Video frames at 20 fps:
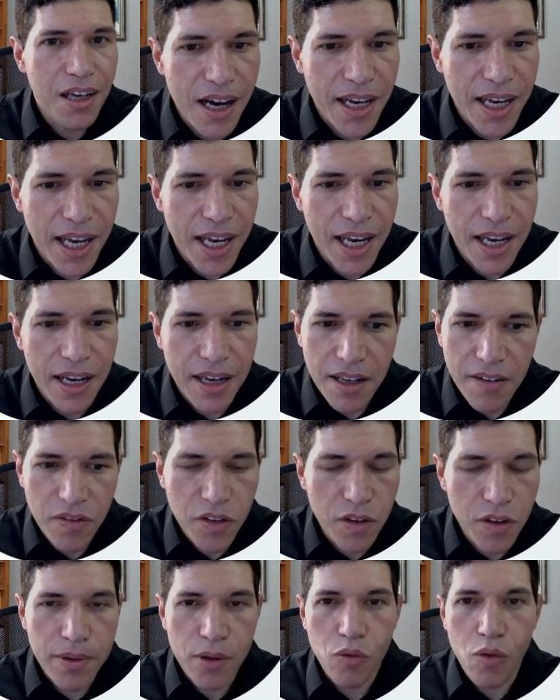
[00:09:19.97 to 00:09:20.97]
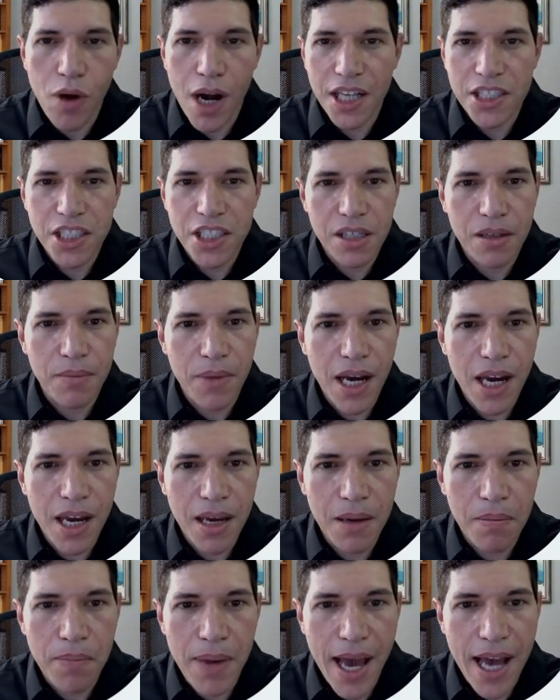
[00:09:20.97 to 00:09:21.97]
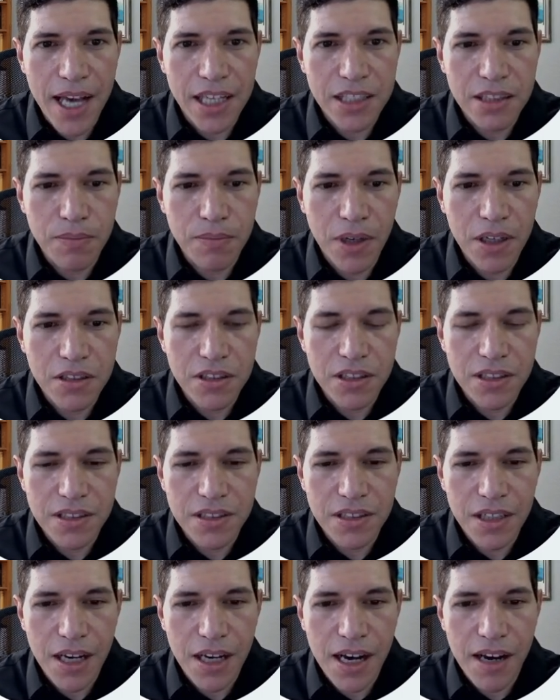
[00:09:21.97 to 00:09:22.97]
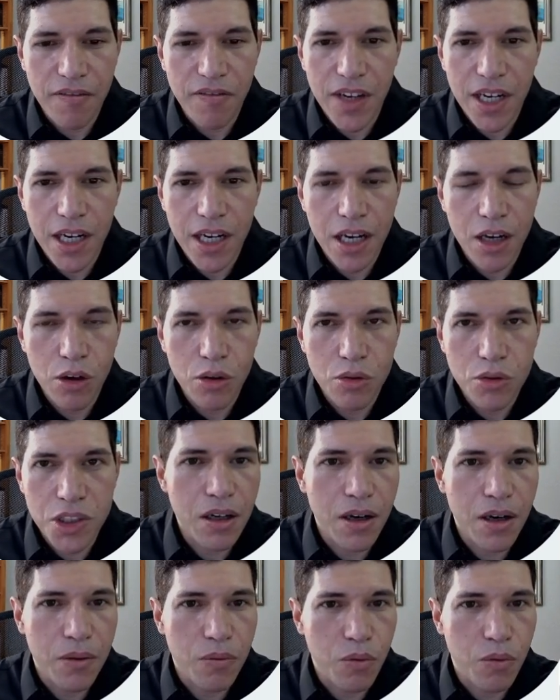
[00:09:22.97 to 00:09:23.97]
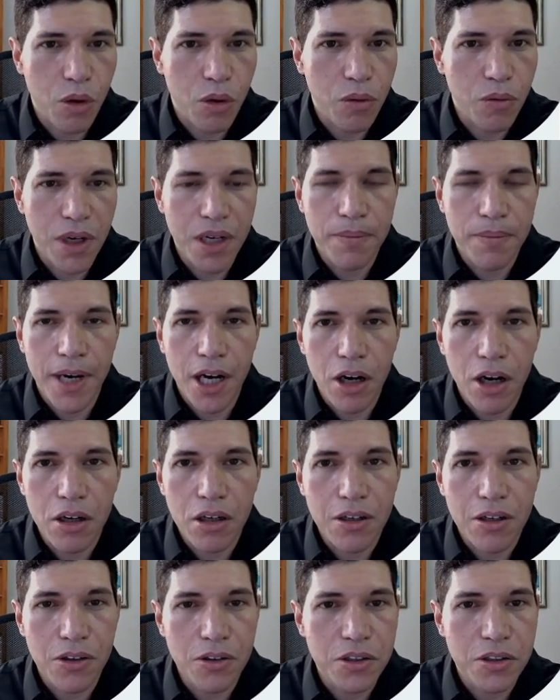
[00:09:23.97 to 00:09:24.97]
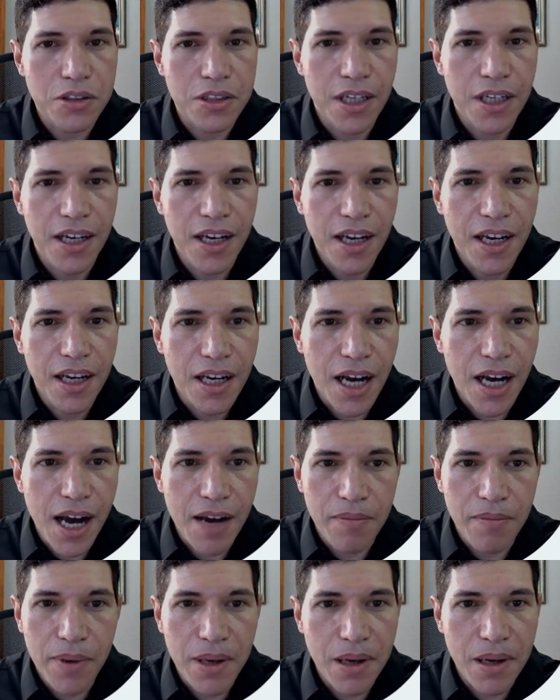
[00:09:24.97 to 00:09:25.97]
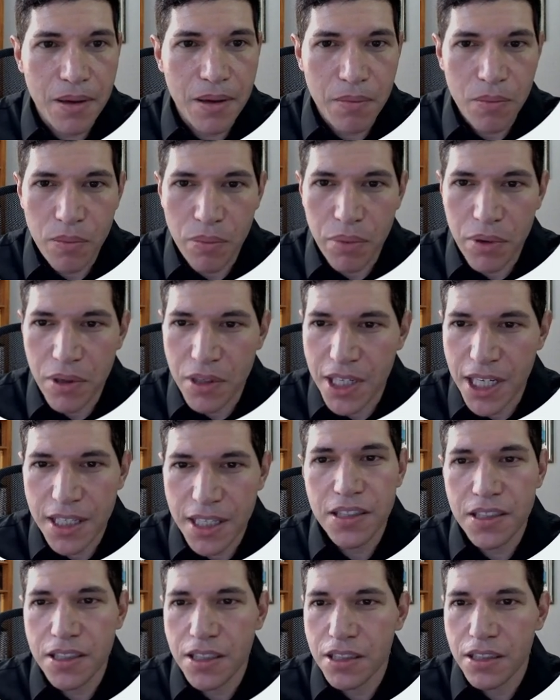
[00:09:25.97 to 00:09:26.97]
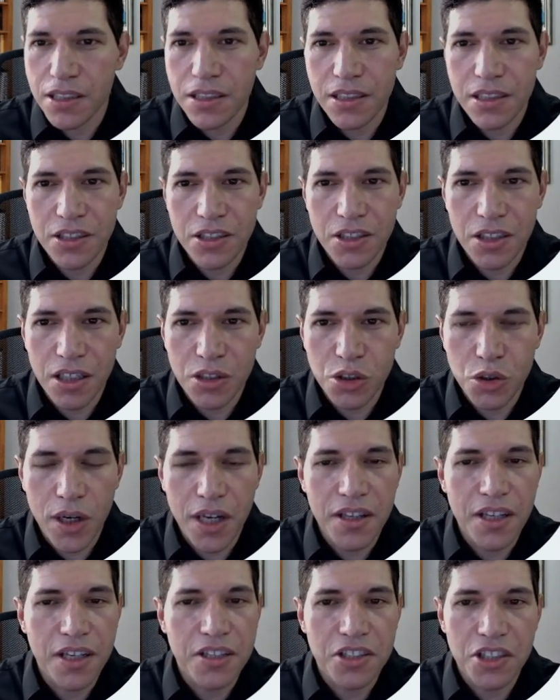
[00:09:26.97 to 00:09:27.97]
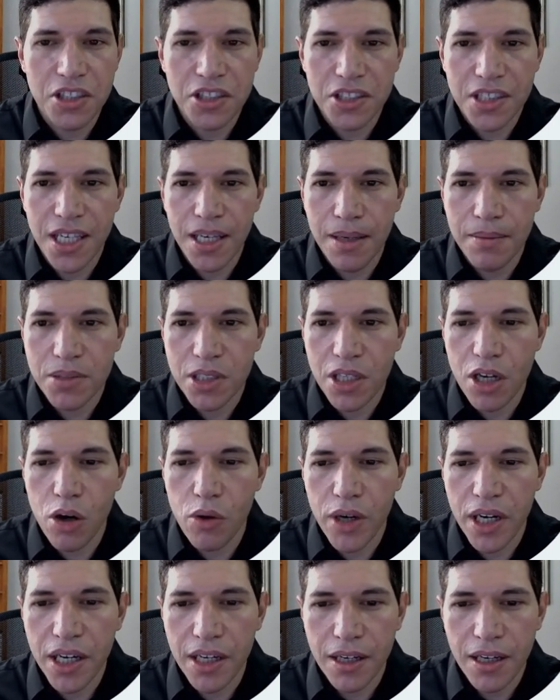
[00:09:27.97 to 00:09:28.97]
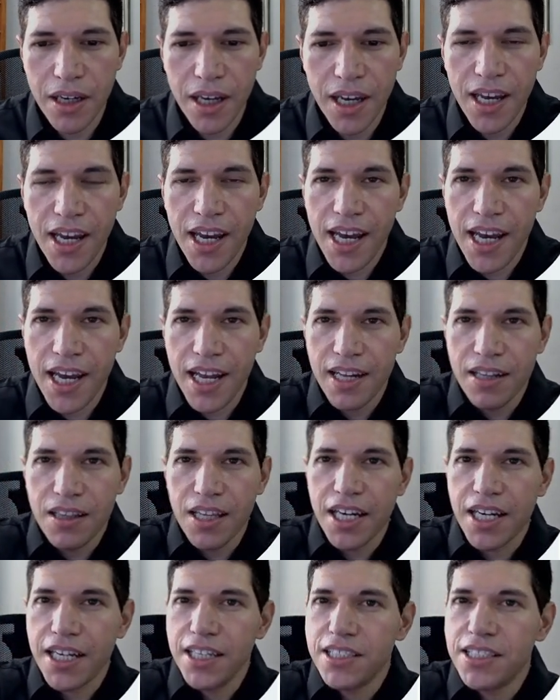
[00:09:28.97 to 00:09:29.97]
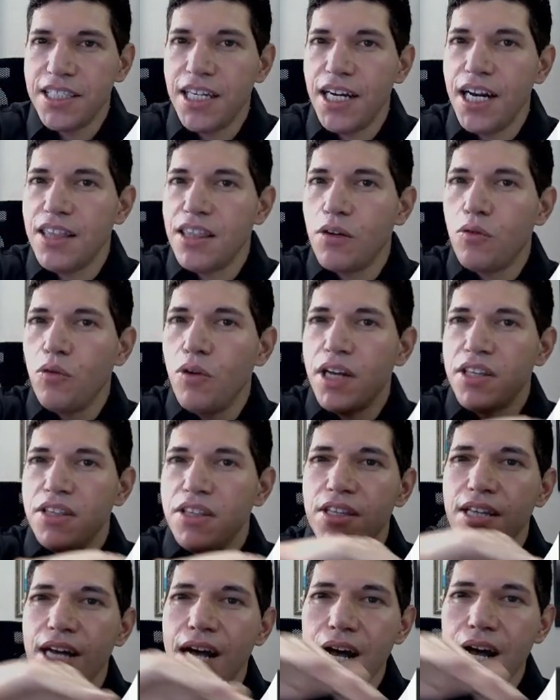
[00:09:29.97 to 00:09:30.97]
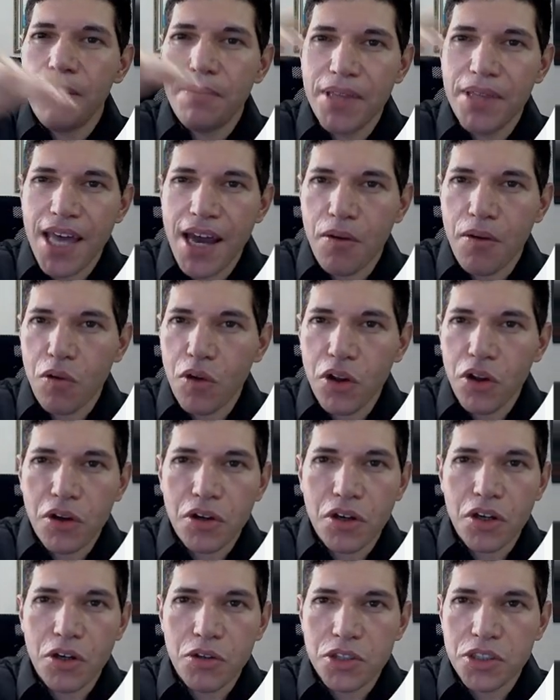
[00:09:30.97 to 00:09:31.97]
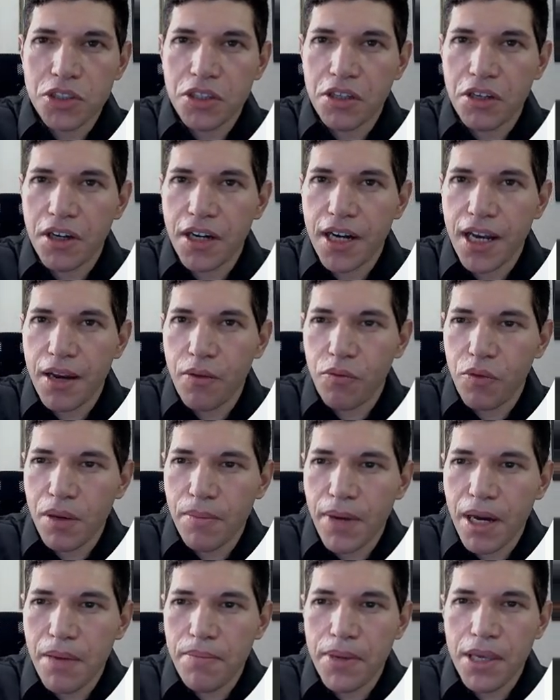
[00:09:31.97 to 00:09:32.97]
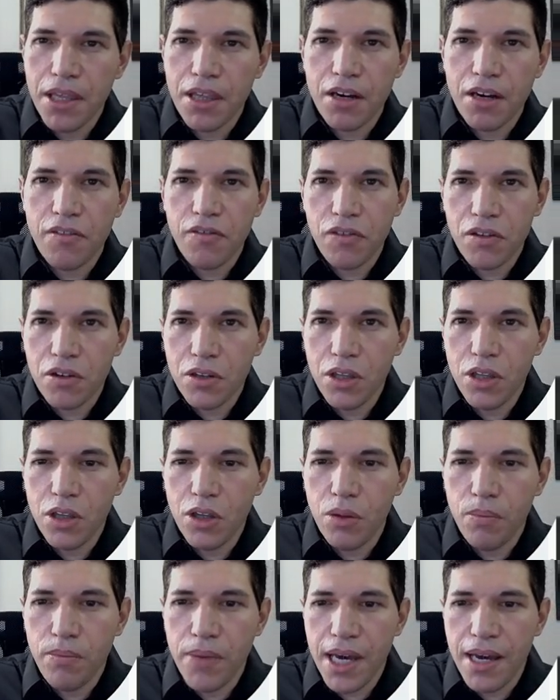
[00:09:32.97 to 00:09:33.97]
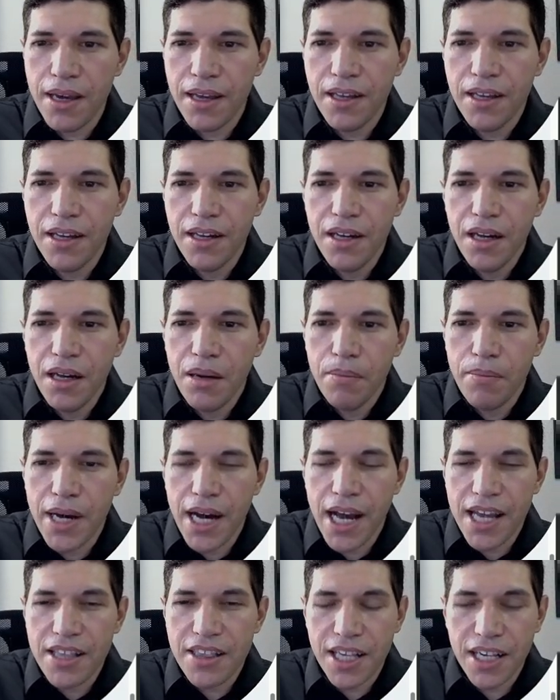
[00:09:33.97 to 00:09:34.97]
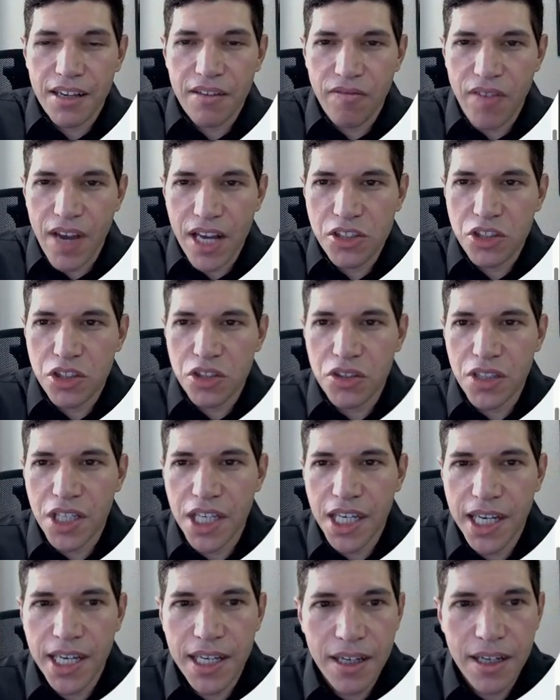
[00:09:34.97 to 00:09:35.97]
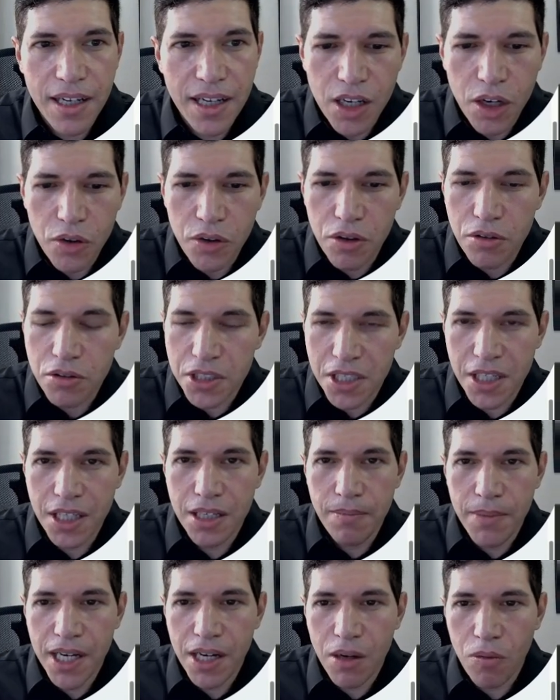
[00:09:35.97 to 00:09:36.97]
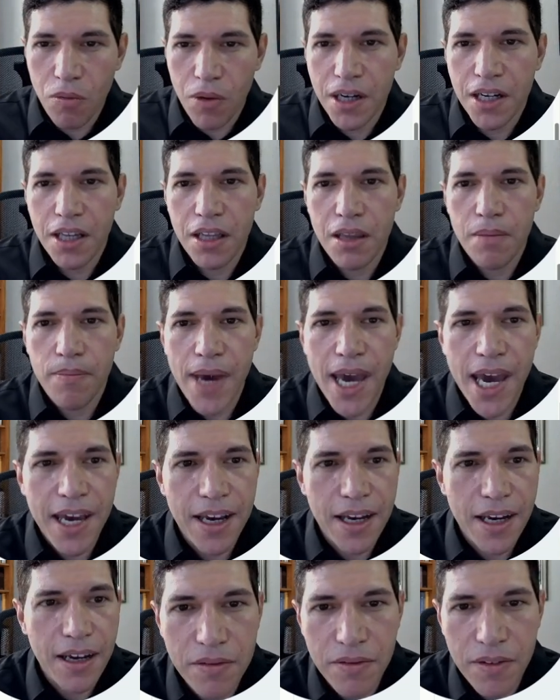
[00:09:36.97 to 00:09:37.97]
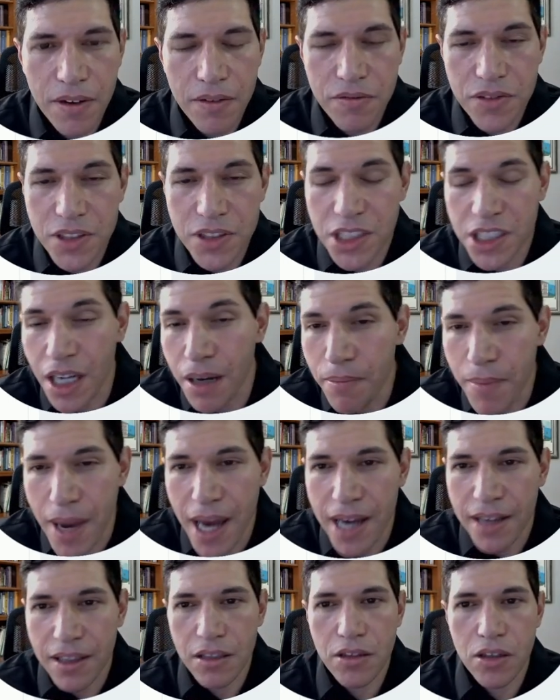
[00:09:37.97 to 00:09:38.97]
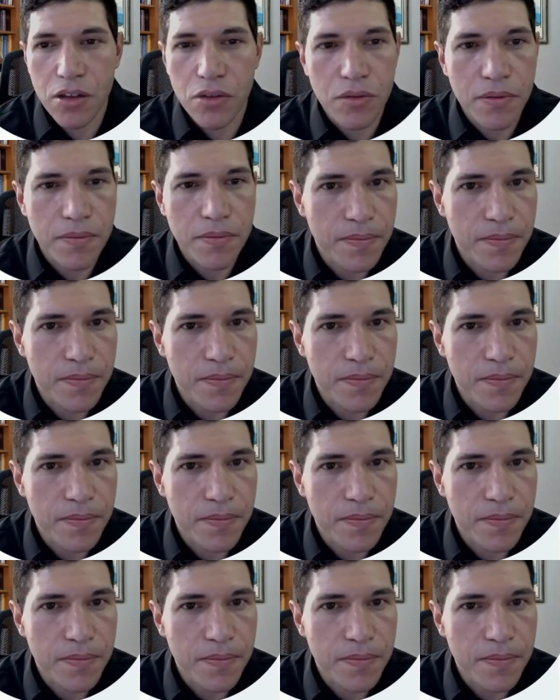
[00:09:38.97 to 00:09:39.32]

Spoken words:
And if you've been watching my past months' videos or reading my articles, I've been predicting this is a trend that just keeps going. And like I said, I think we're at the top of that roller coaster, and we might be there for a little bit. But I think eventually there's going to be a run on the bank of some magnitude.